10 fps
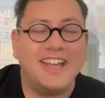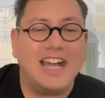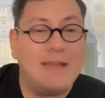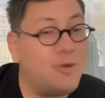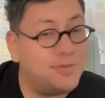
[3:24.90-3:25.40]

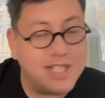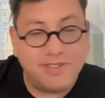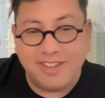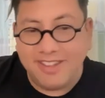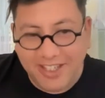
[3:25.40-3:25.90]
I'm
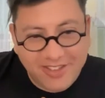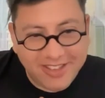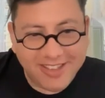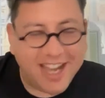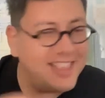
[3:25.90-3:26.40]
obsessed with
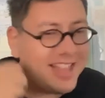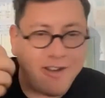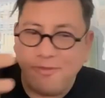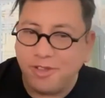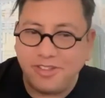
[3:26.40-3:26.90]
nature. I
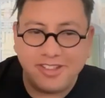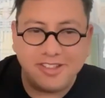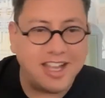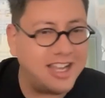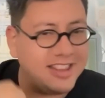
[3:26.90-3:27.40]
love
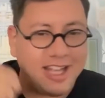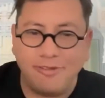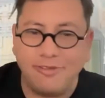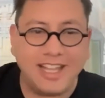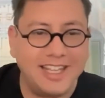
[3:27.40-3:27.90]
water. I
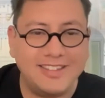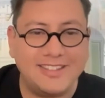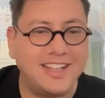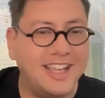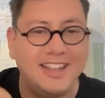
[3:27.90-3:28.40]
love light.
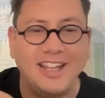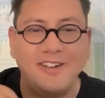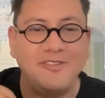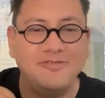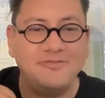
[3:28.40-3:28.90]
I
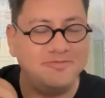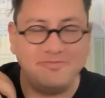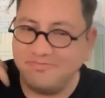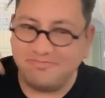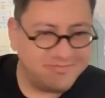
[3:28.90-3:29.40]
love
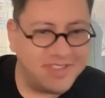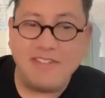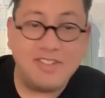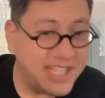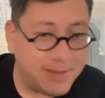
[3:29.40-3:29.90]

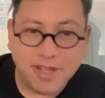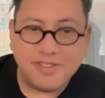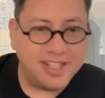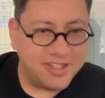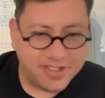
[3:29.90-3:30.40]
everything
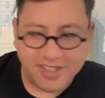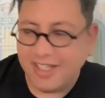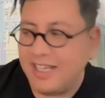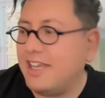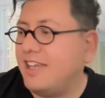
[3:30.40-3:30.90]
about nature.
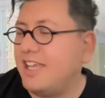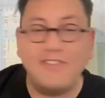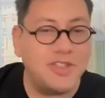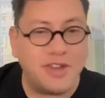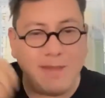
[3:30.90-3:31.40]

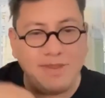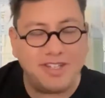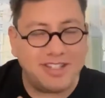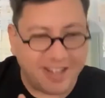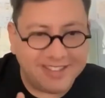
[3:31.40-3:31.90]
Even though I'm a
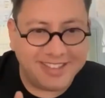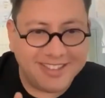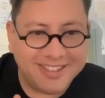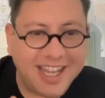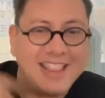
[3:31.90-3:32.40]
digital
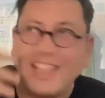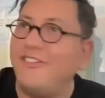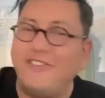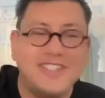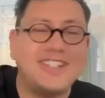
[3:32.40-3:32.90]
artist, I
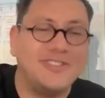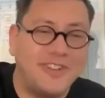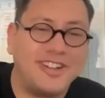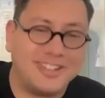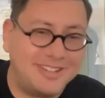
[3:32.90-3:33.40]
love physical
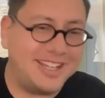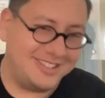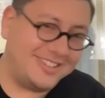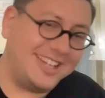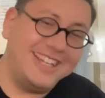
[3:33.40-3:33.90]
world, by
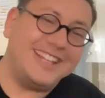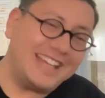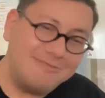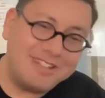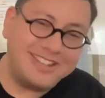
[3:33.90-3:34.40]
the way.
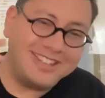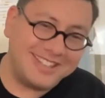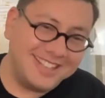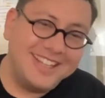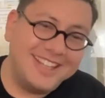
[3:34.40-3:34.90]
like I'm not
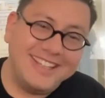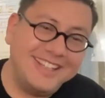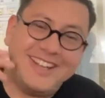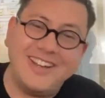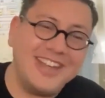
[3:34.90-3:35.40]
this,
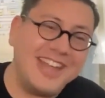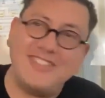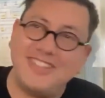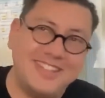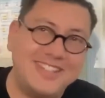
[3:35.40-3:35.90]
you know,
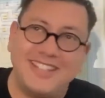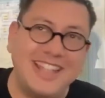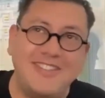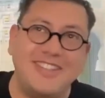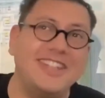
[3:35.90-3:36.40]
everything
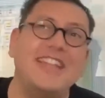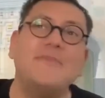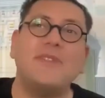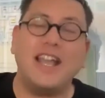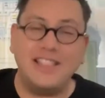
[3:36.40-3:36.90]
digital, everything.
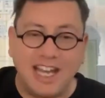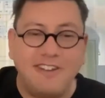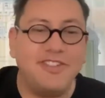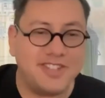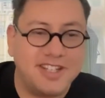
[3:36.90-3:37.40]
I
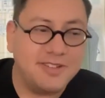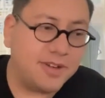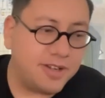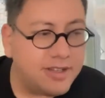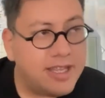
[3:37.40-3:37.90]
love physical
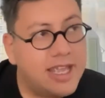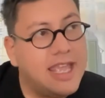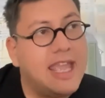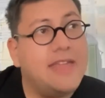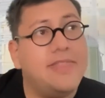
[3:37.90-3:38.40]
world.
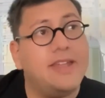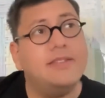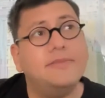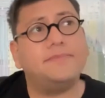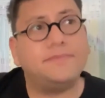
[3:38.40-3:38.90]
And
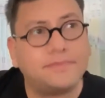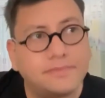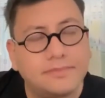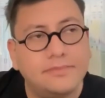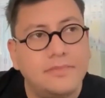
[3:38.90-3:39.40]
then
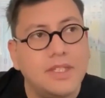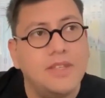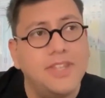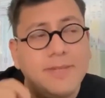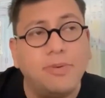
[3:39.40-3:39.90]

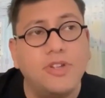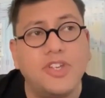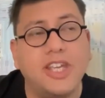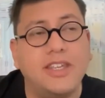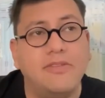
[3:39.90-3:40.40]
this
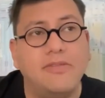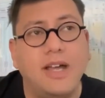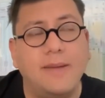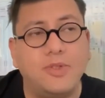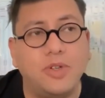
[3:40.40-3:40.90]
project
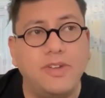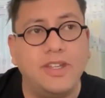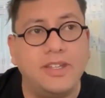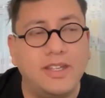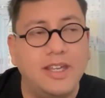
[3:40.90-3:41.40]
I'm
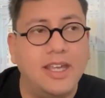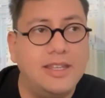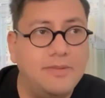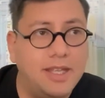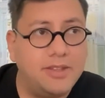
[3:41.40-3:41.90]
showing
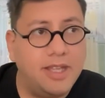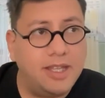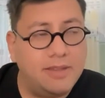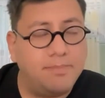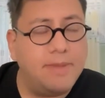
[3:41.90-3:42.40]
in in,
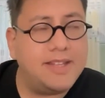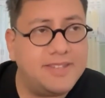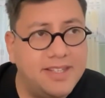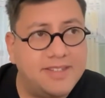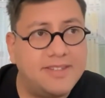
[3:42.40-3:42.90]
in
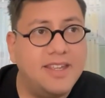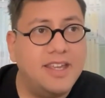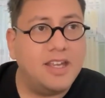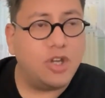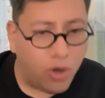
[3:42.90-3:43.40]
Metz is
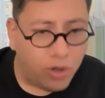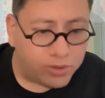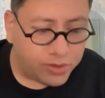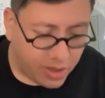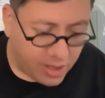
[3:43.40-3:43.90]

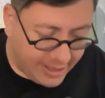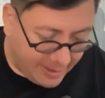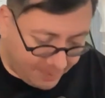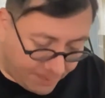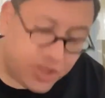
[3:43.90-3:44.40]
called
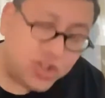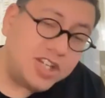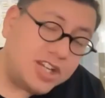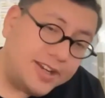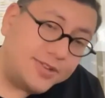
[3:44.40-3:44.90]

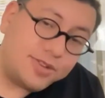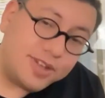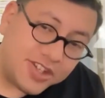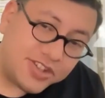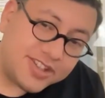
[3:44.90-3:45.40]
Machine
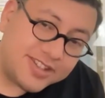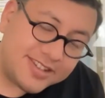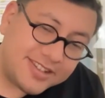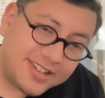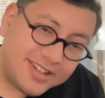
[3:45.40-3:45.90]
Hallucinations,